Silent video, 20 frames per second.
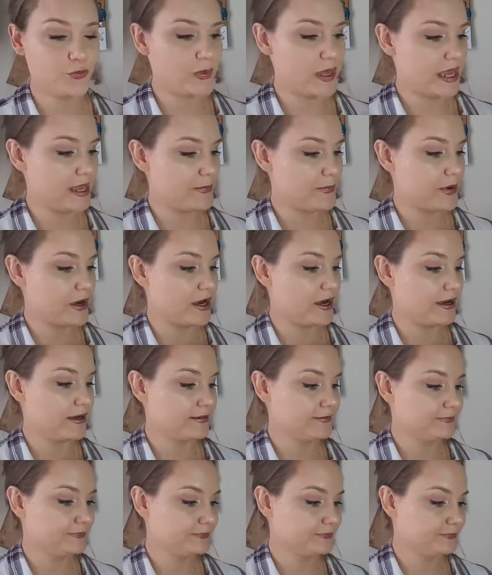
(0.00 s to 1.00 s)
paper.
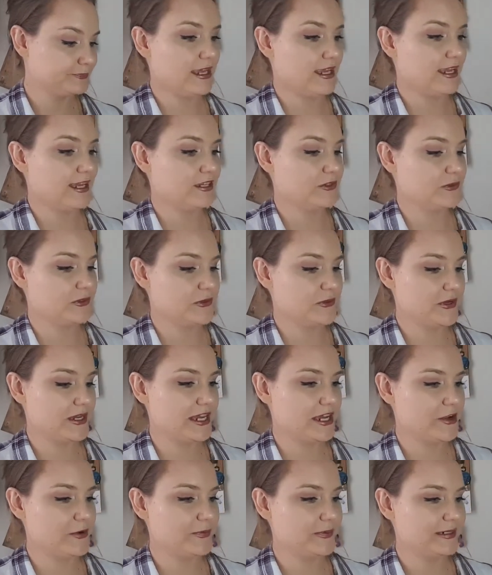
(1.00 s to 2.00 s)
And when
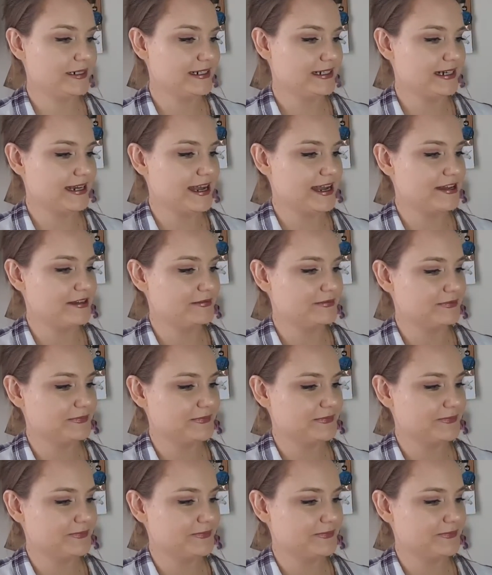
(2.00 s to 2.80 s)
we open it up,